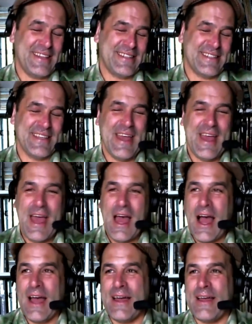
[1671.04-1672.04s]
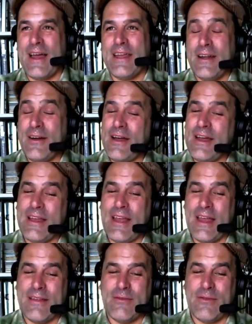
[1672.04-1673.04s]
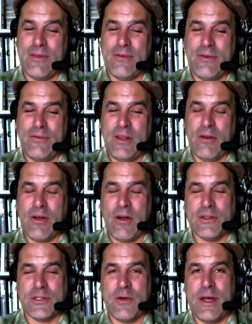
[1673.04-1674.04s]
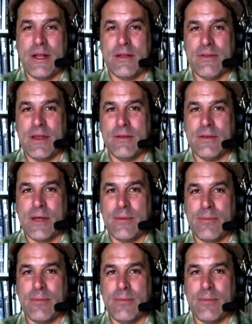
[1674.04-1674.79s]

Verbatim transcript: it's to video cards' credit, they